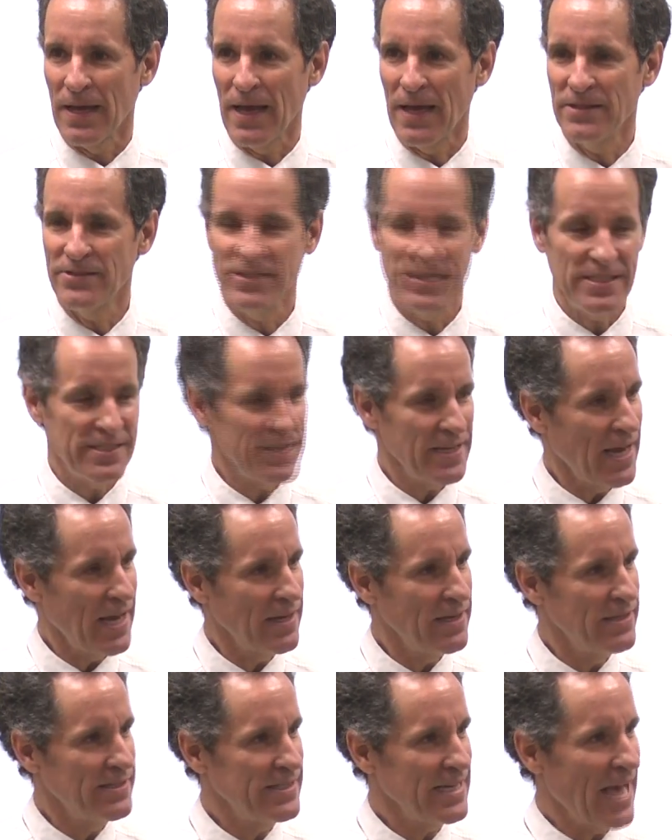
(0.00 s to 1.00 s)
and
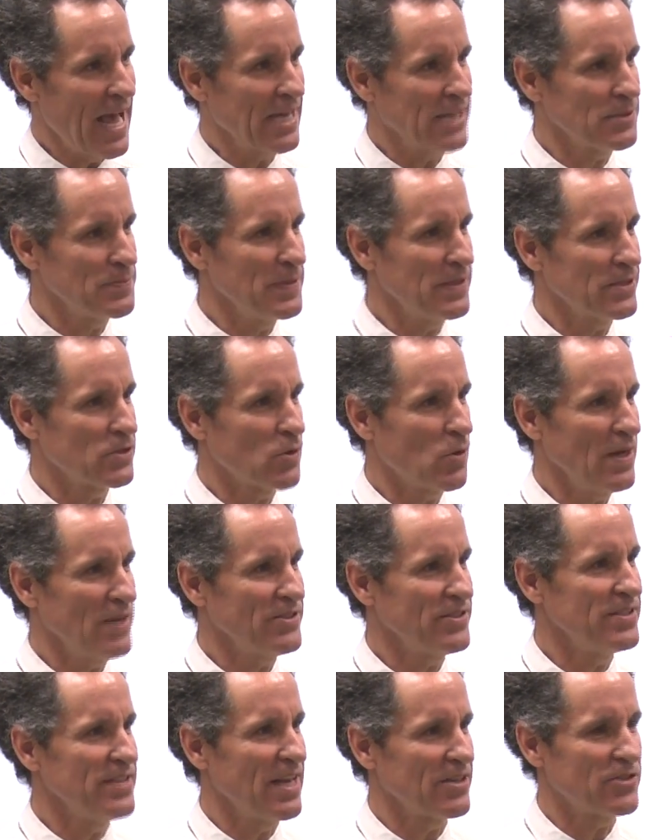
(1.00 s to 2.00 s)
she asked me this
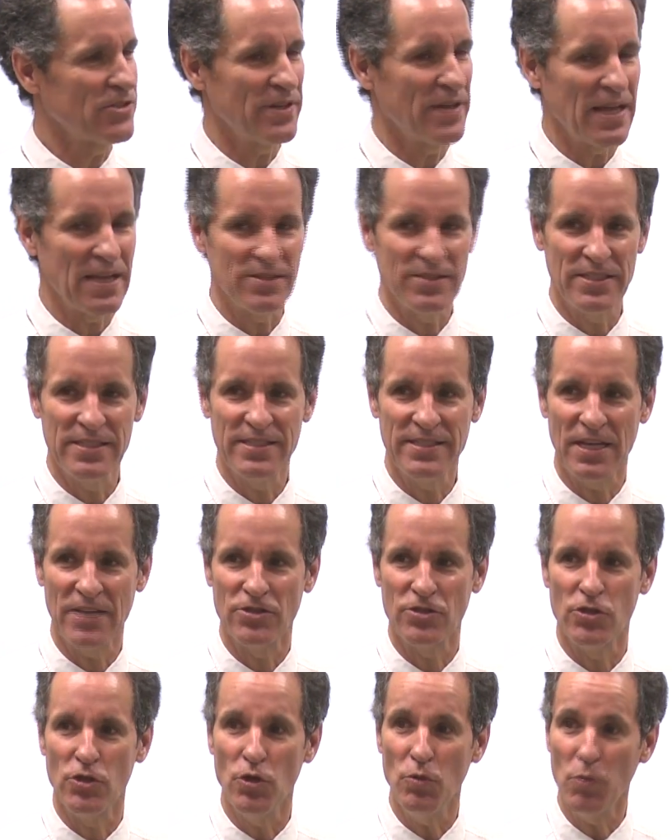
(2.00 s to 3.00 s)
question yesterday, and she
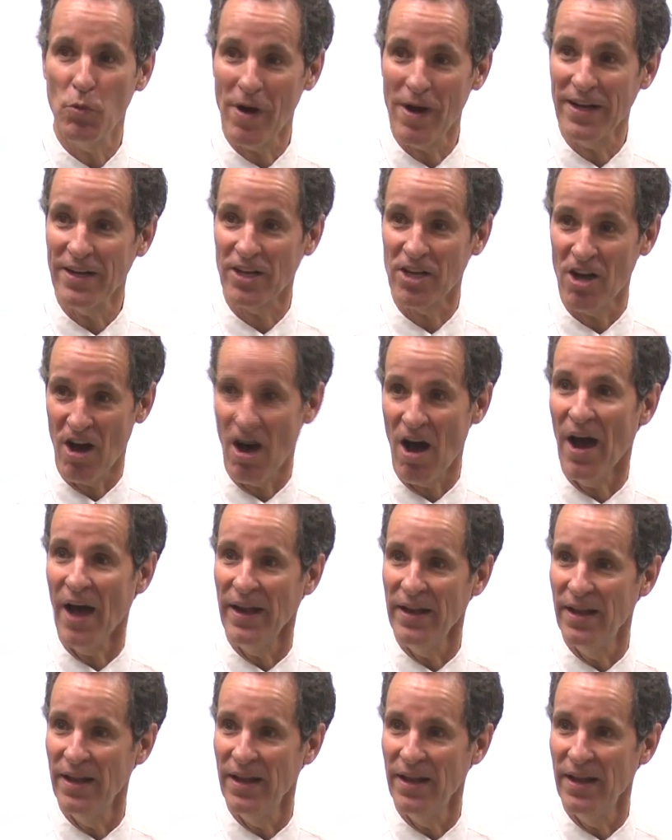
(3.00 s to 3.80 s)
says, "You pray to God?"